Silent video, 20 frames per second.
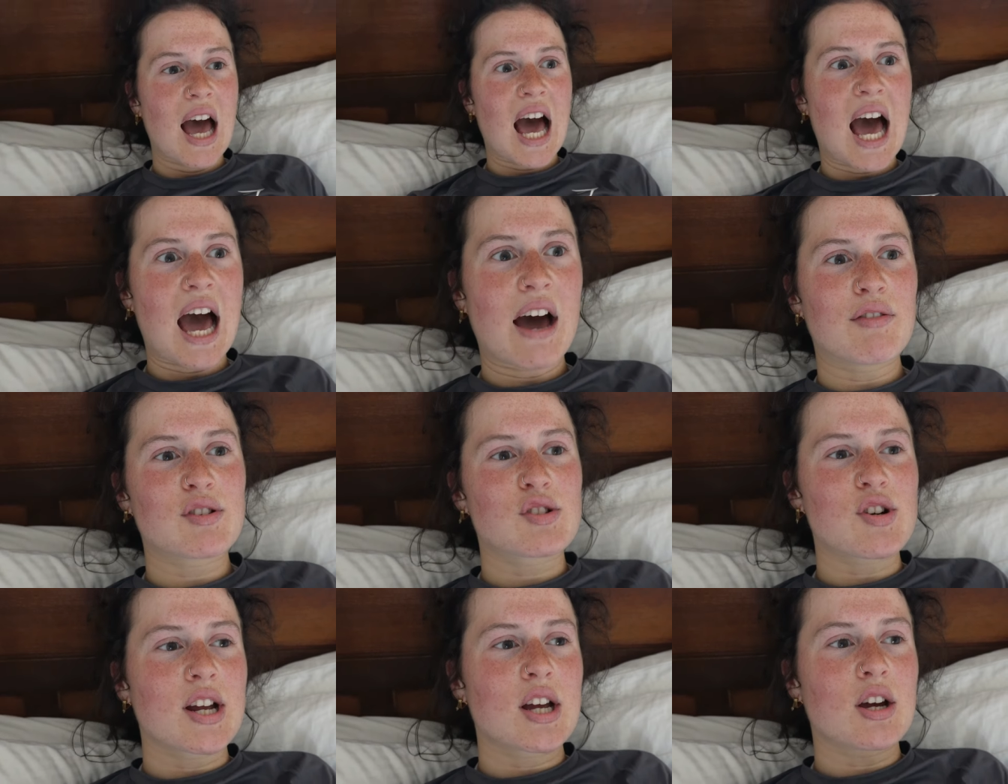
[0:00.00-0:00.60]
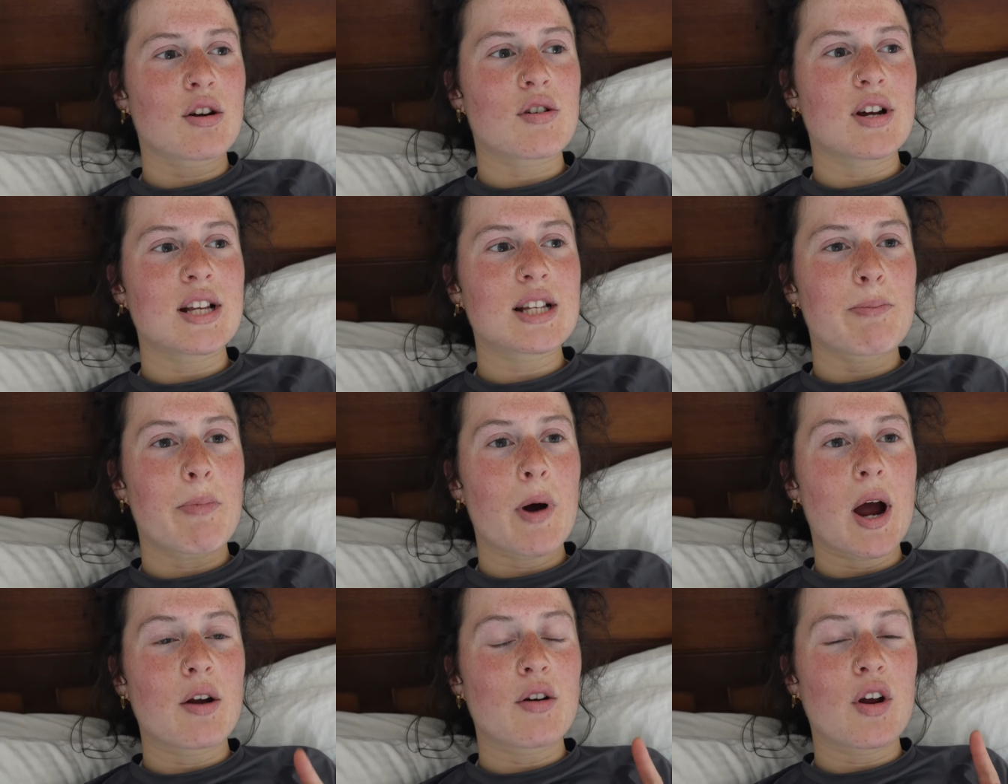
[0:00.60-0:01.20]
have a drink of
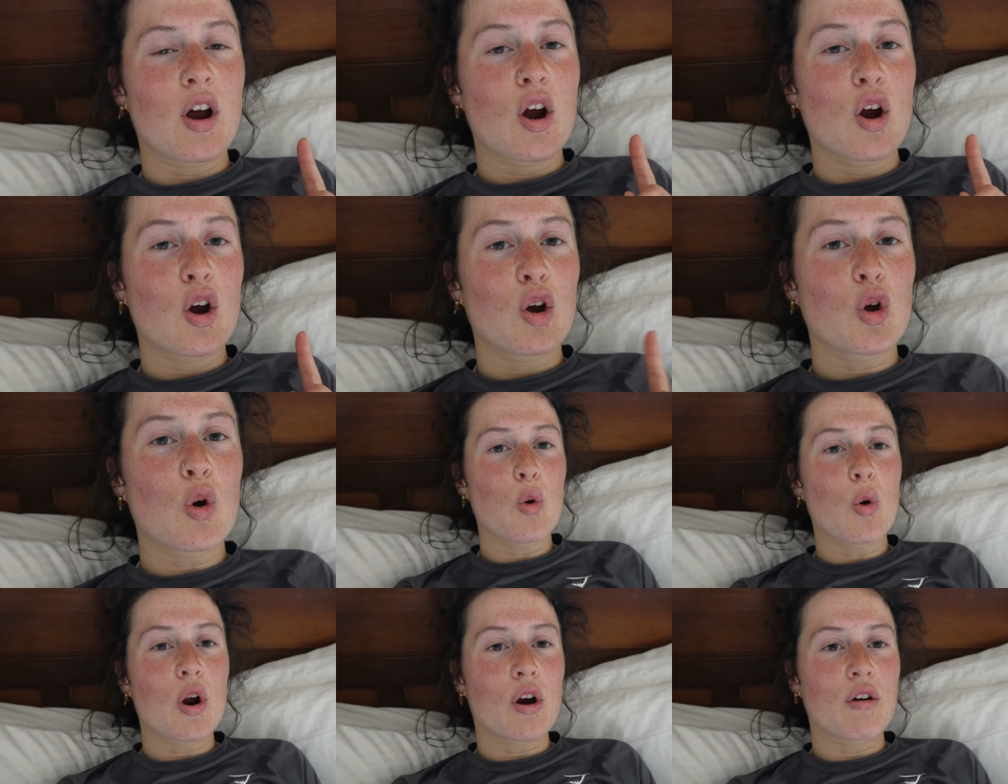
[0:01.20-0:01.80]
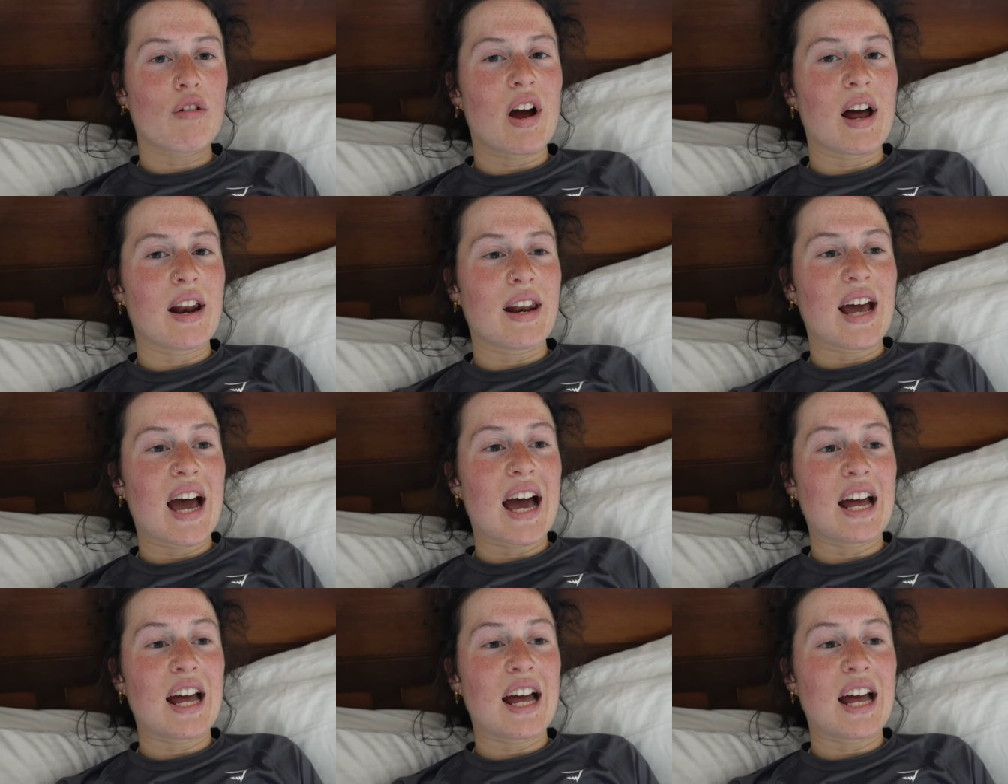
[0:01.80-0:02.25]
greens powder, go on a run,